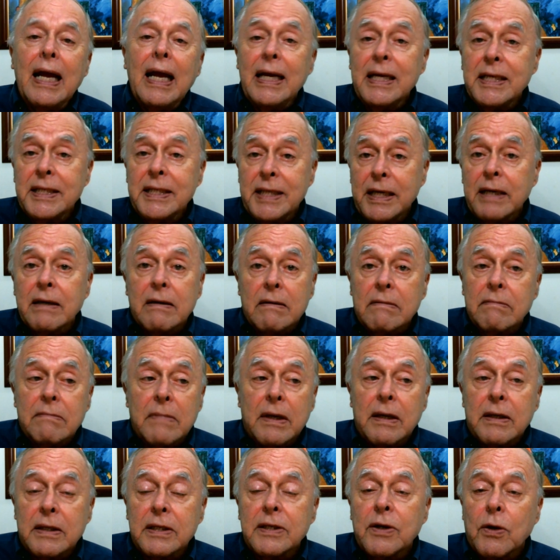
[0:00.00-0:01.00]
is here.
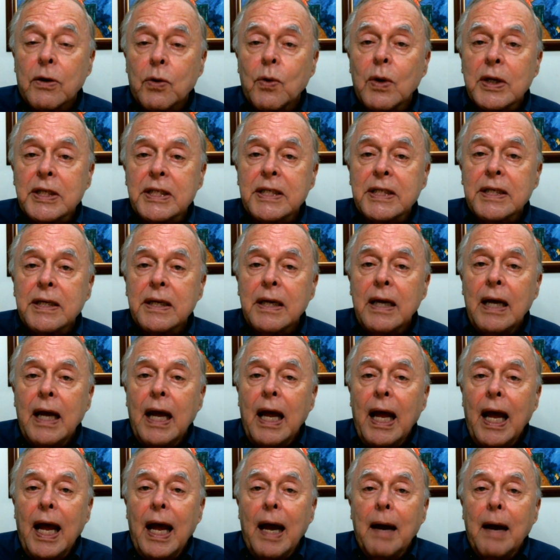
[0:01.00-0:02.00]
There's no question.
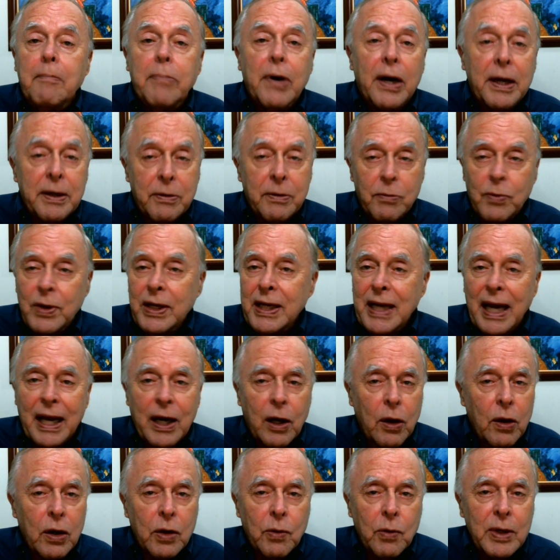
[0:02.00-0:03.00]
But we got
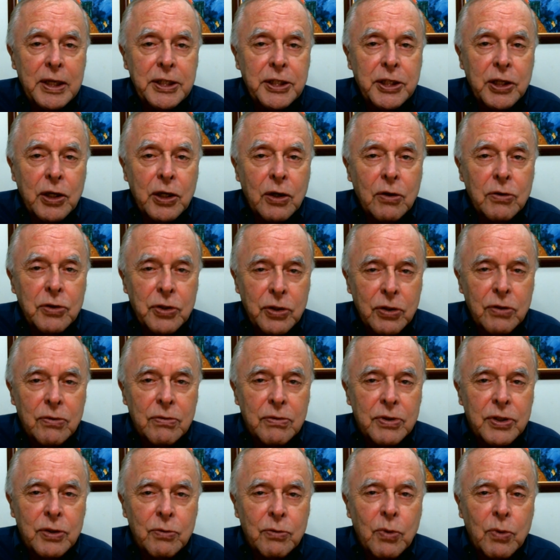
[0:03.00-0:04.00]
a long ways to go too,
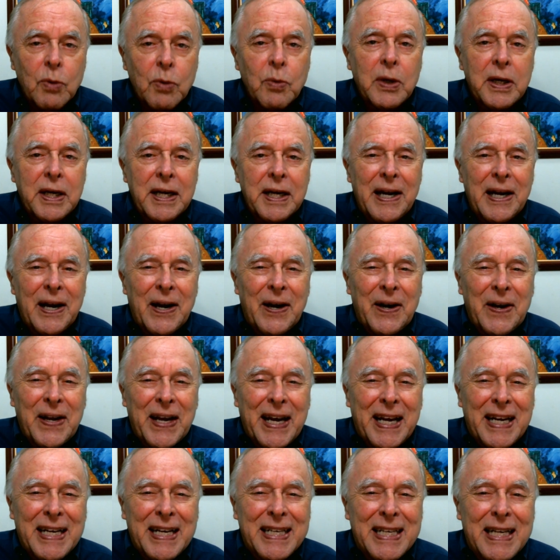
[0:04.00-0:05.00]
so we're working hard
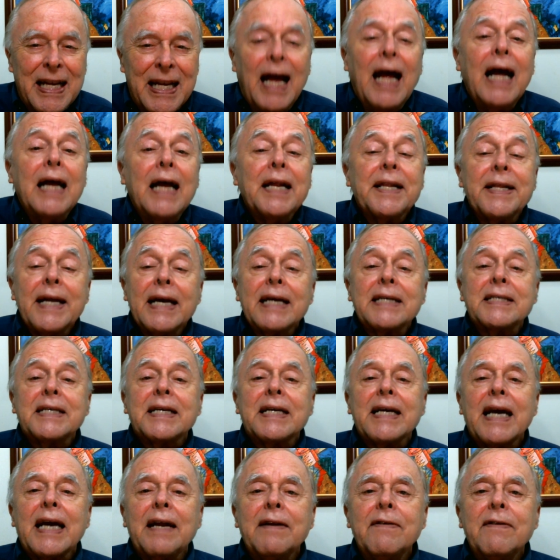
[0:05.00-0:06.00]
at it. Thanks
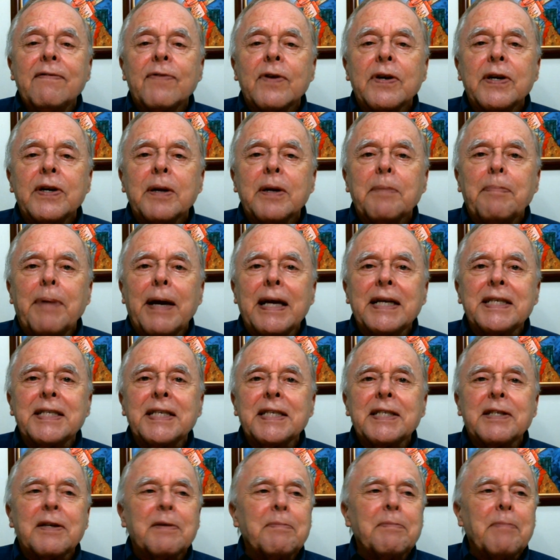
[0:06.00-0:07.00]
again for your
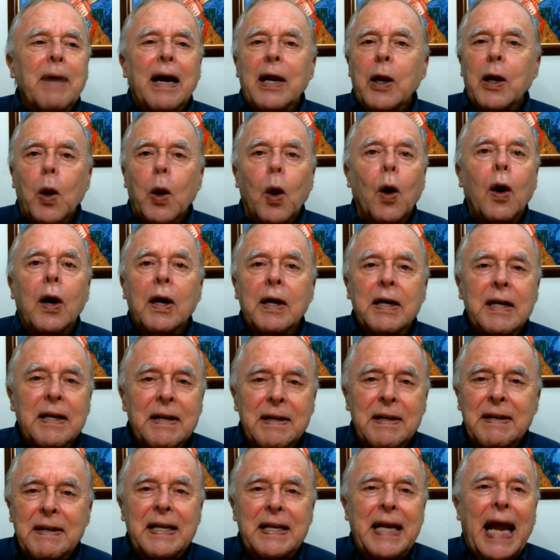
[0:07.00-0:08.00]
patience and my
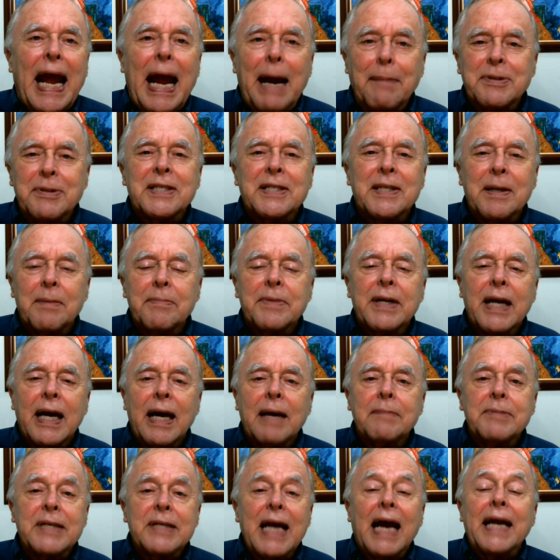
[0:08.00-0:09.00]
long gaps
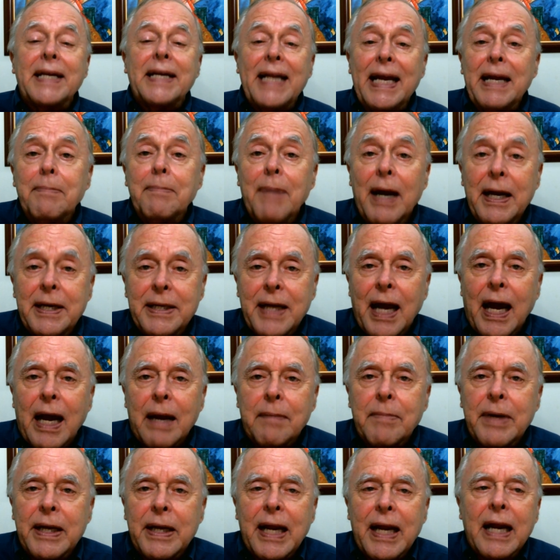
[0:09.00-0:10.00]
sometimes. I take my
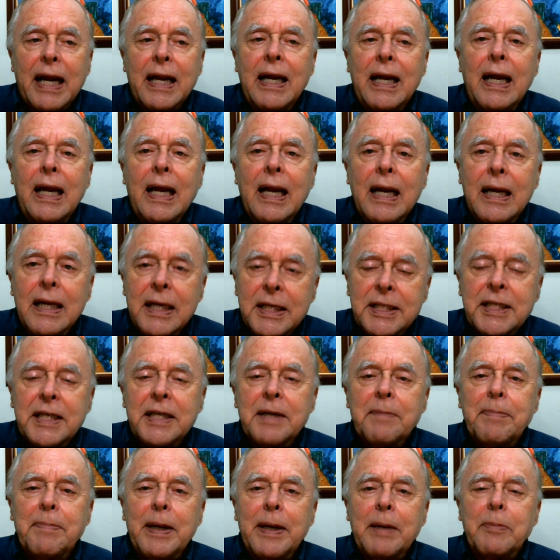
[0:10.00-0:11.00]
time and I
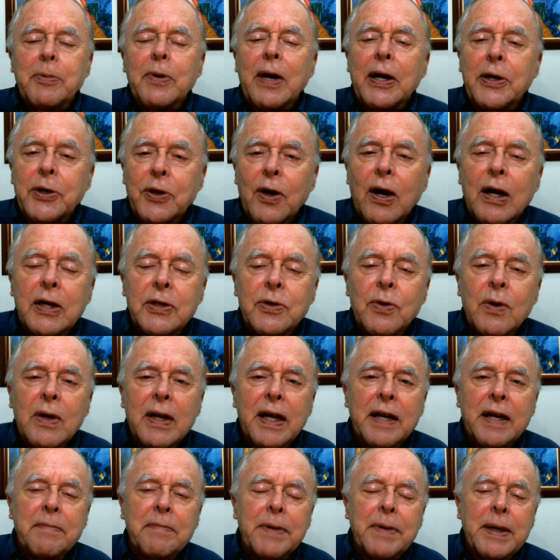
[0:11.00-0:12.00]
listen to people, I talk to a
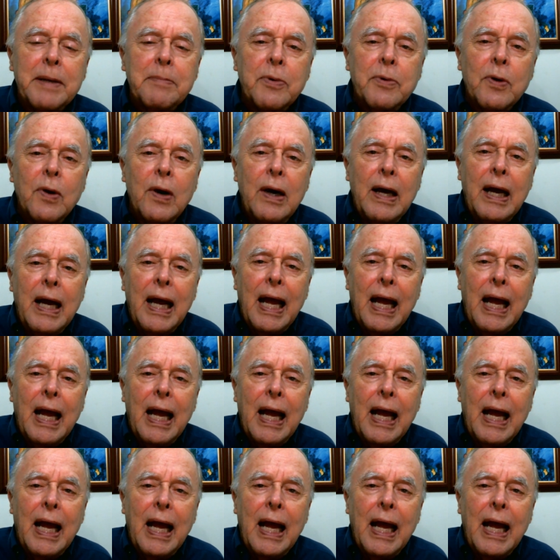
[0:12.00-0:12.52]
lot of people,